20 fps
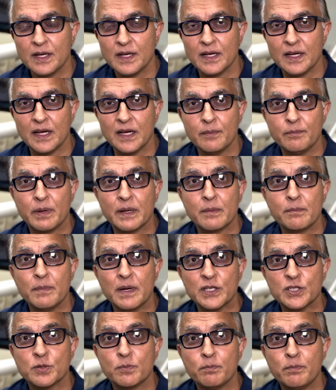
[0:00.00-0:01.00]
but
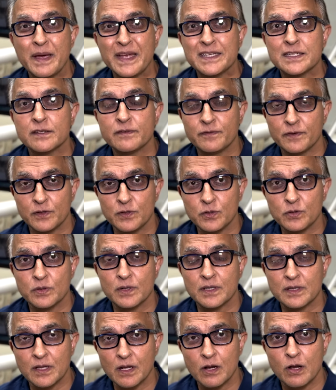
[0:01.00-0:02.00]
much better for you
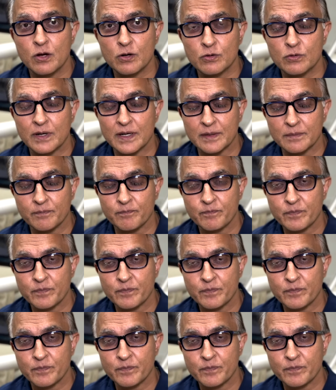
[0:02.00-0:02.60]
in the long run.